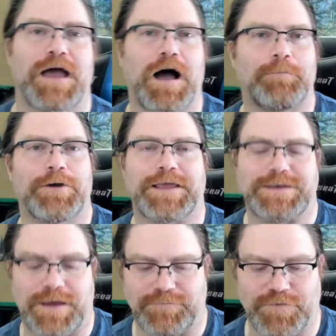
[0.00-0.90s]
I'll break it
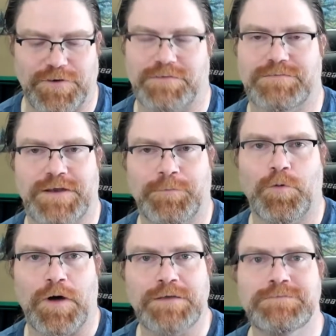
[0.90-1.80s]
down for you. Number
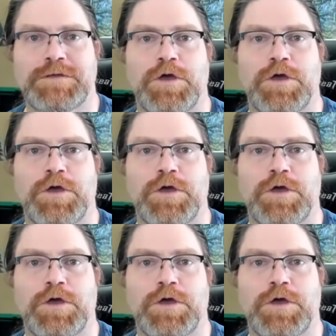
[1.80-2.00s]
one,